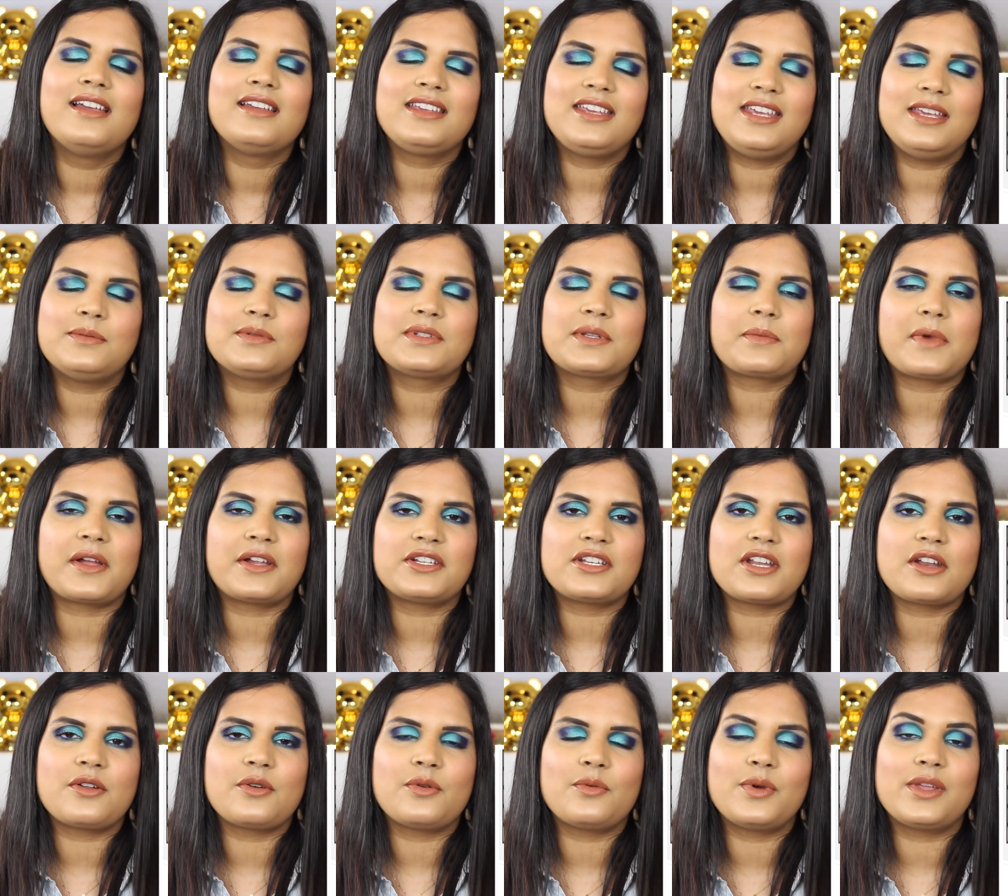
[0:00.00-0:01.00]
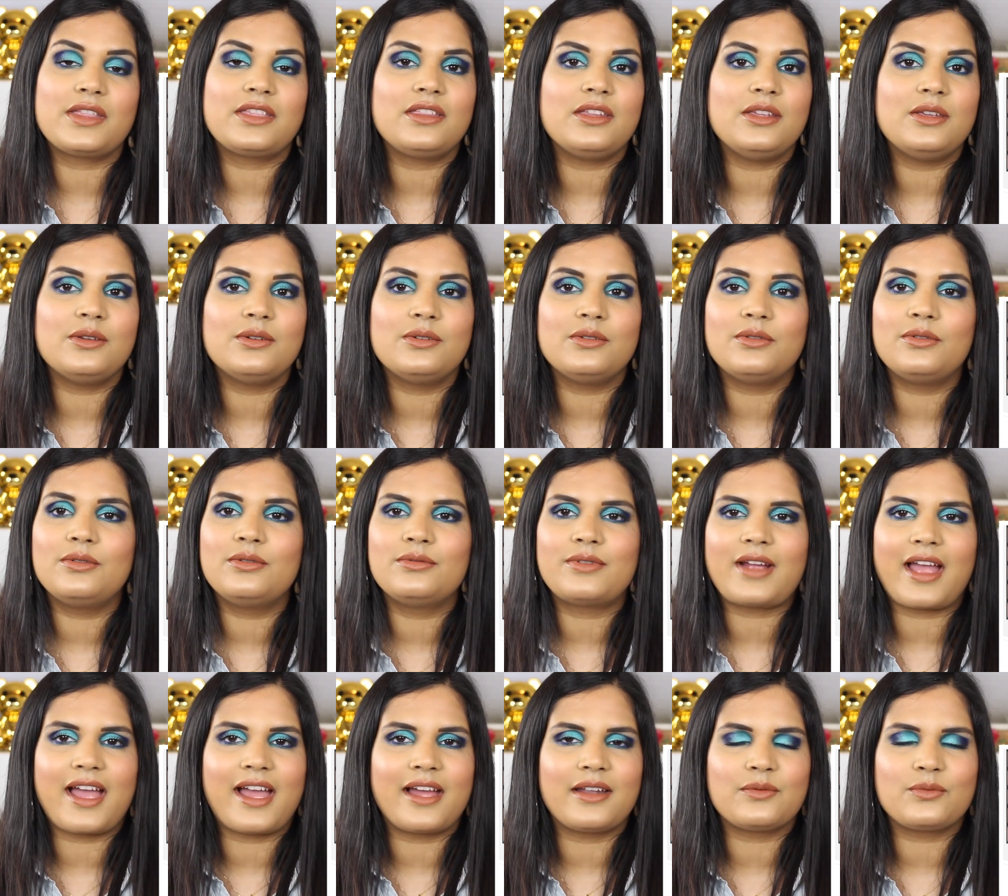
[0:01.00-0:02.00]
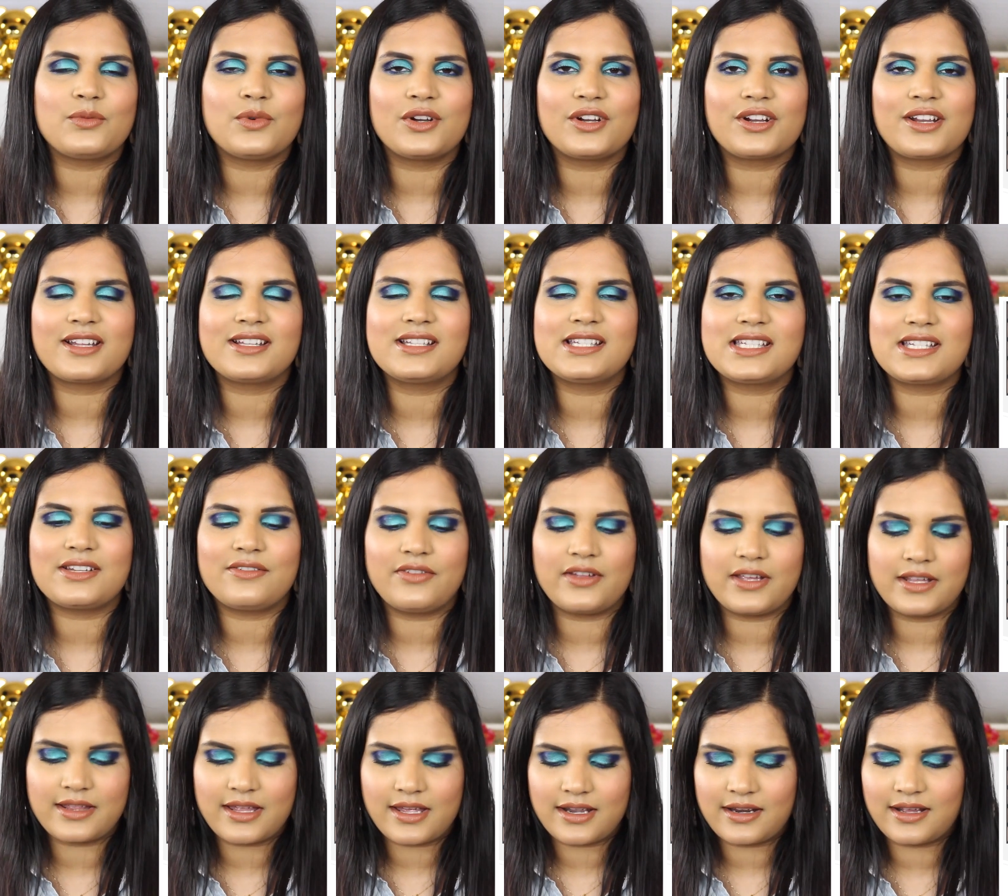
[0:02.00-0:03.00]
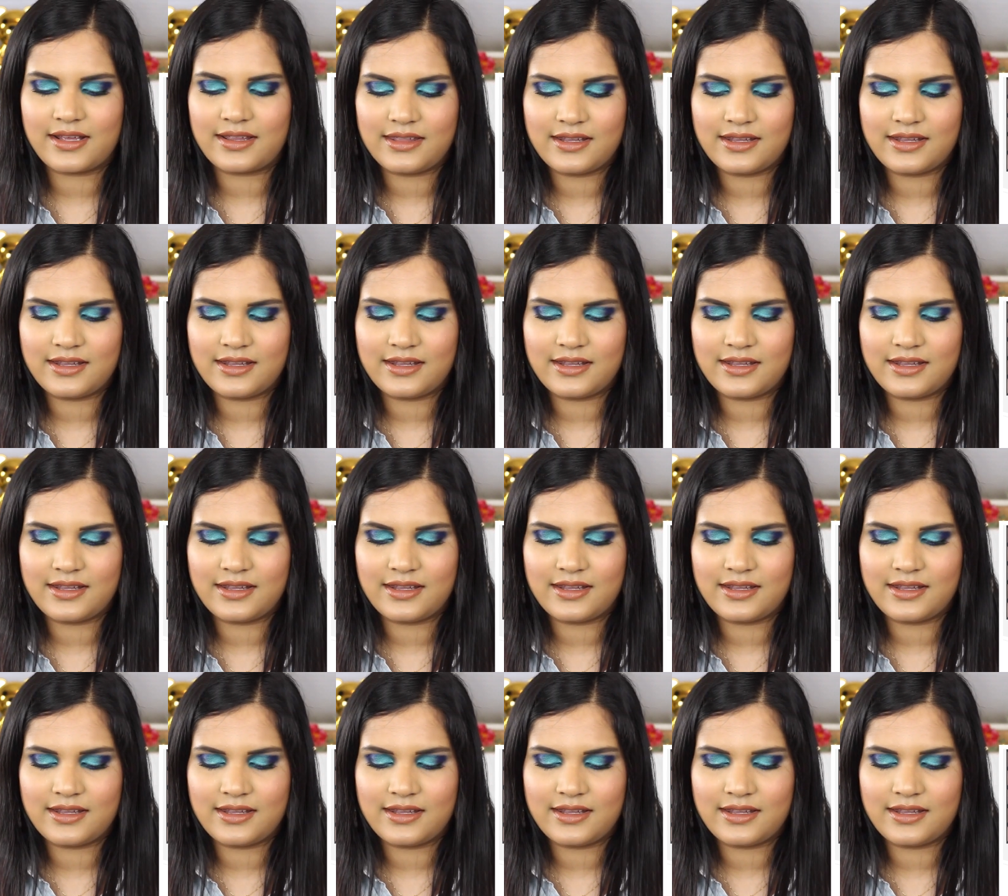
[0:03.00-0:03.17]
keep some eyeshadow with you at work and stuff like that.